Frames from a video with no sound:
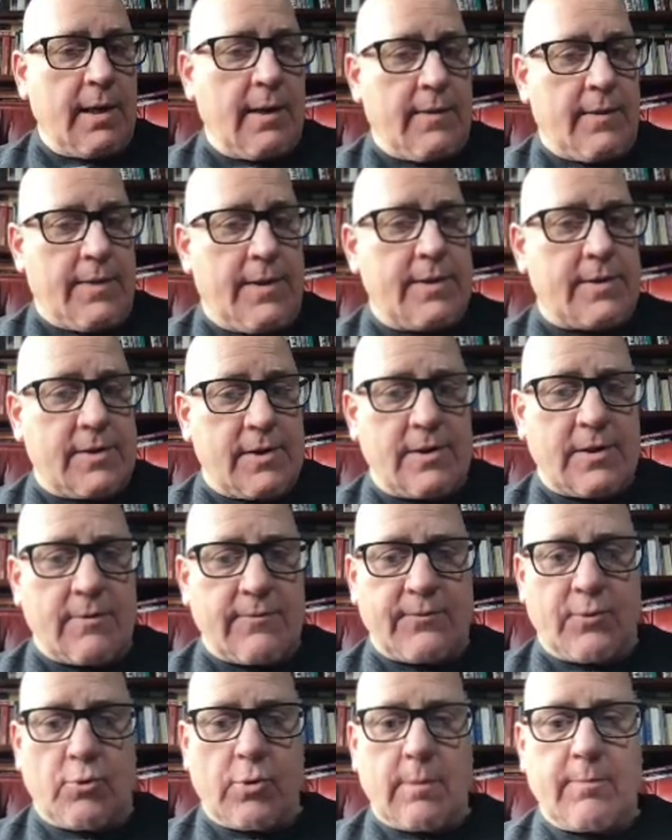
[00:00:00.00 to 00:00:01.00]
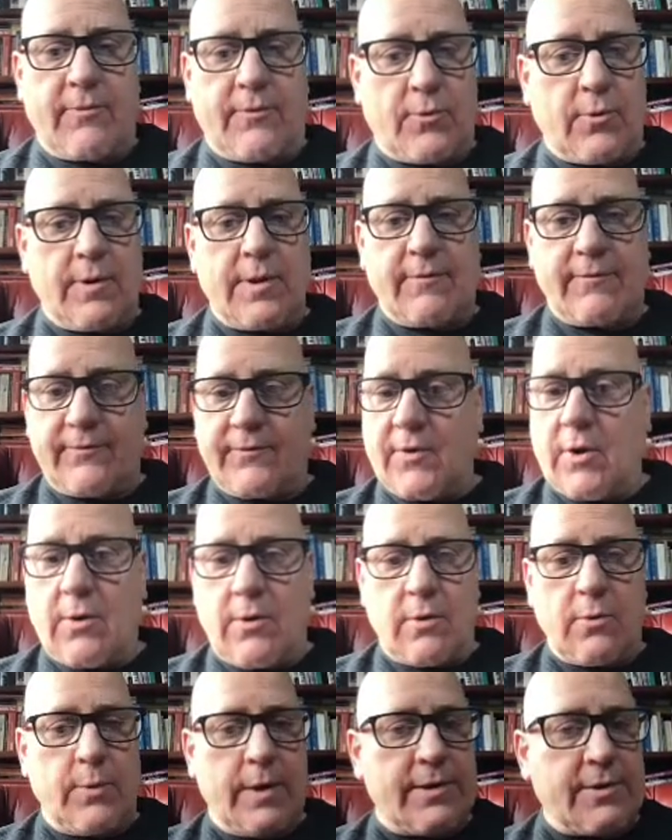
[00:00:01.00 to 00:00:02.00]
this is a form for the
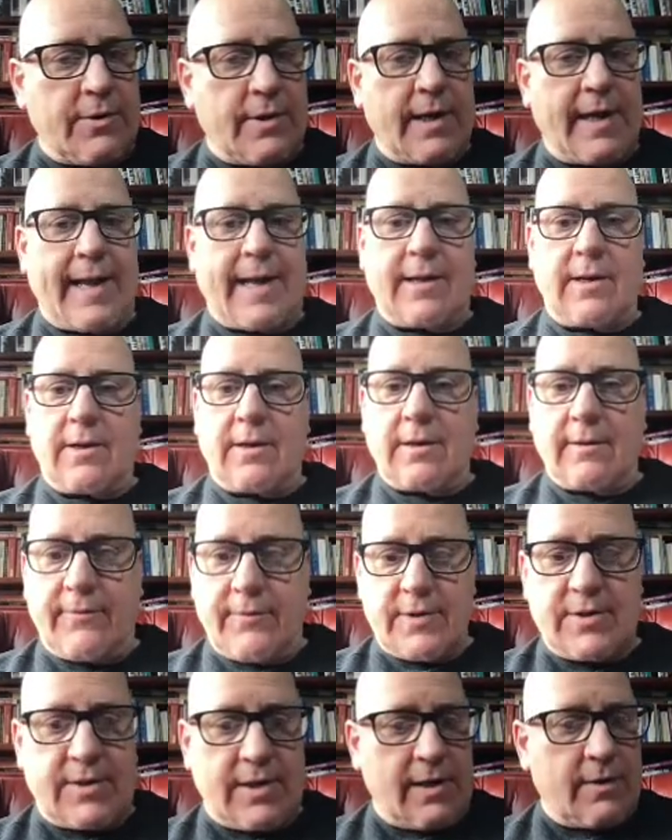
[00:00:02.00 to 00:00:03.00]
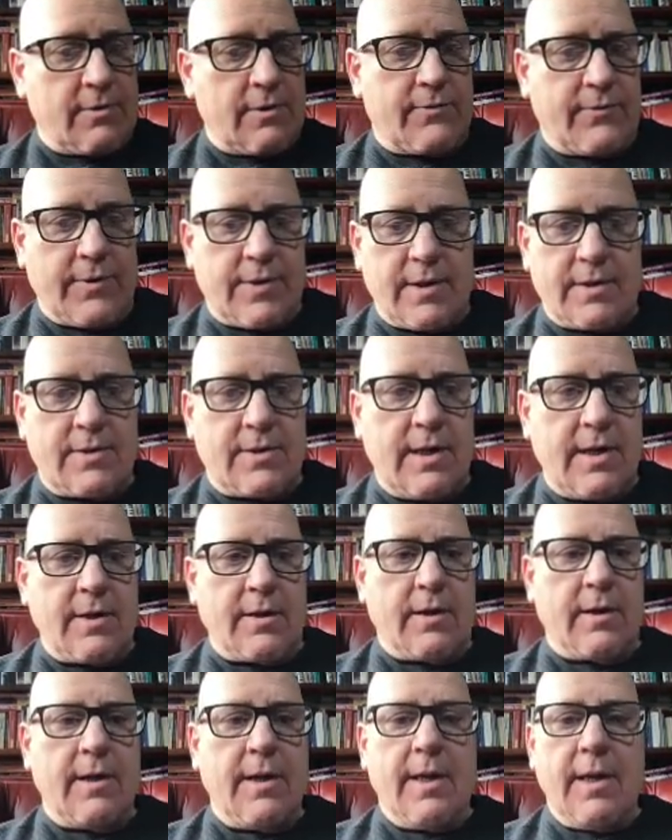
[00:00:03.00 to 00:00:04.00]
fall-winter catalog for Sears for this
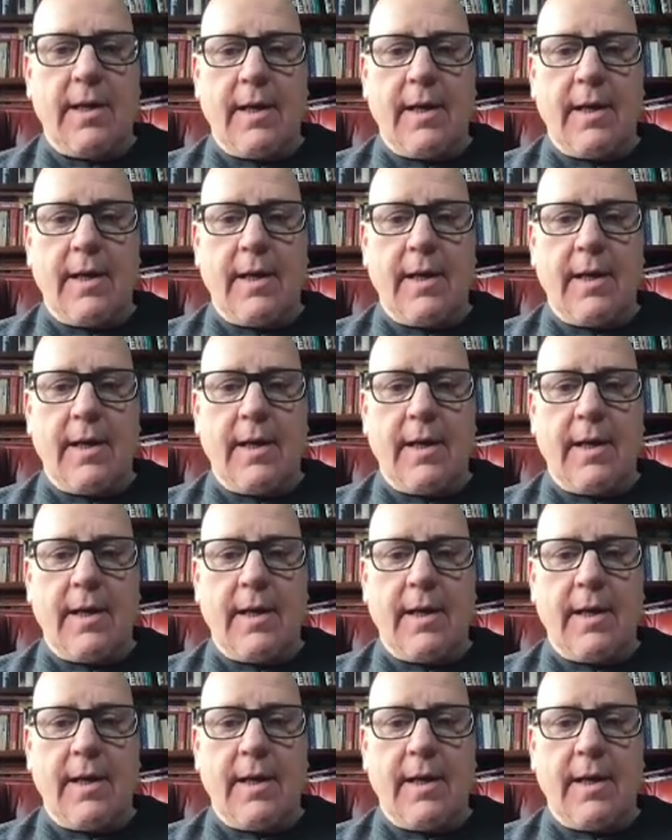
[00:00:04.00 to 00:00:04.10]
year.